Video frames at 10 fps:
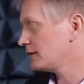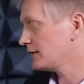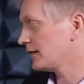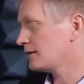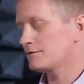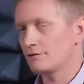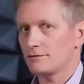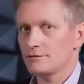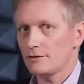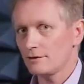the
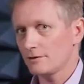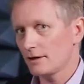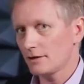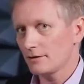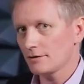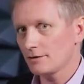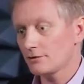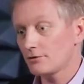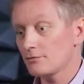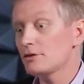analysis side of the
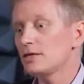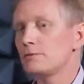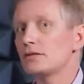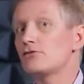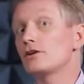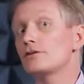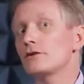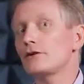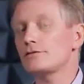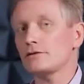analyzer. It's really being
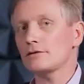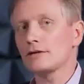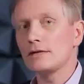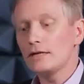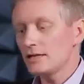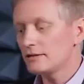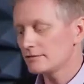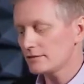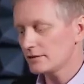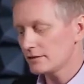generated
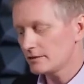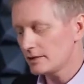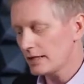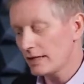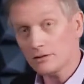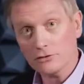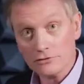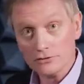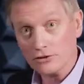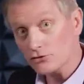inside the
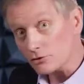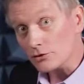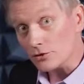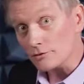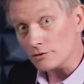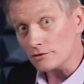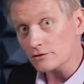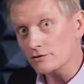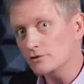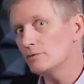analog to digital
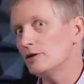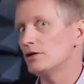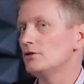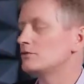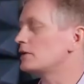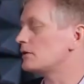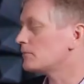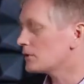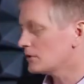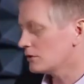converters that we're using
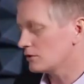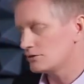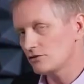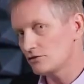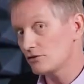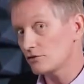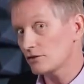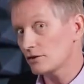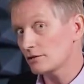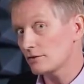to
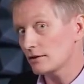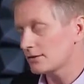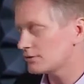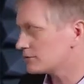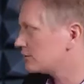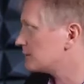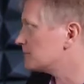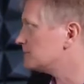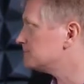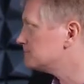digitize the analog
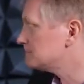signal.